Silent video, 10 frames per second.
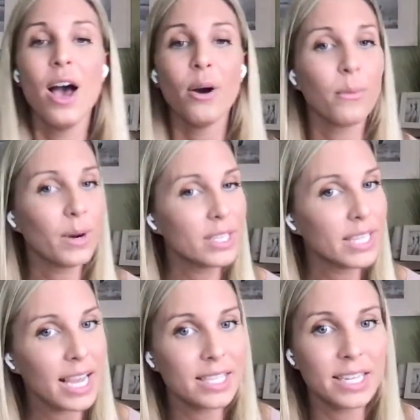Worst
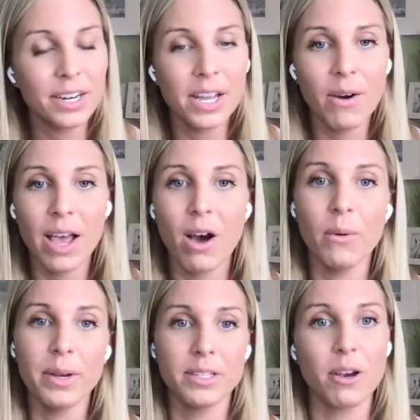case scenario, I
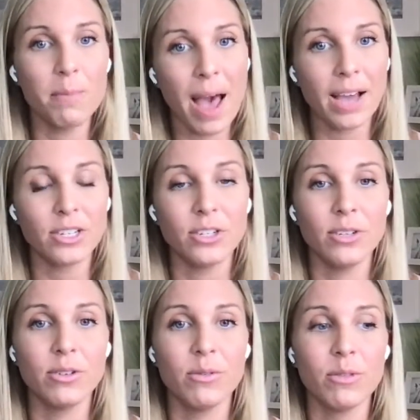always go back
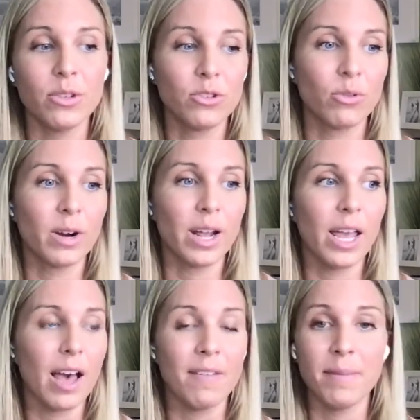to the story
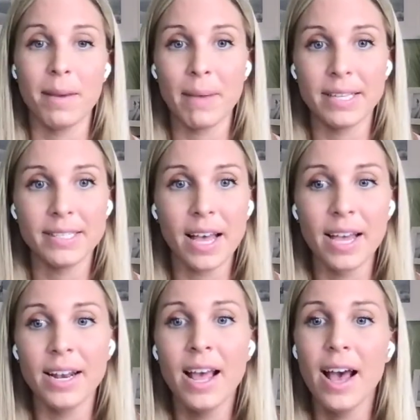of me and my son.